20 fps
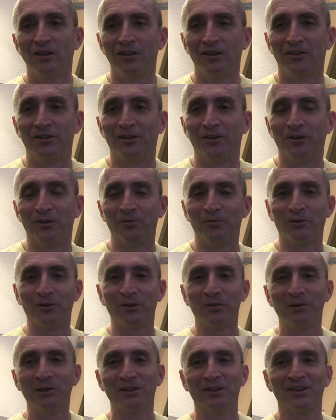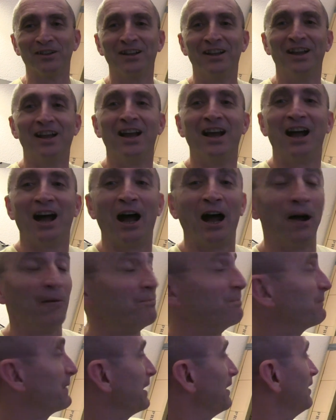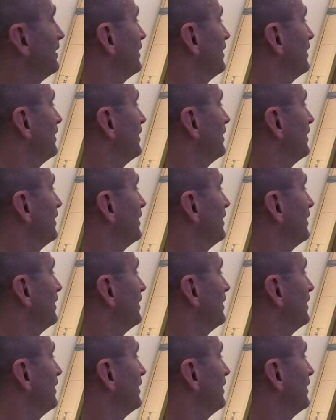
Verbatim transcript: is good for a meal. Um,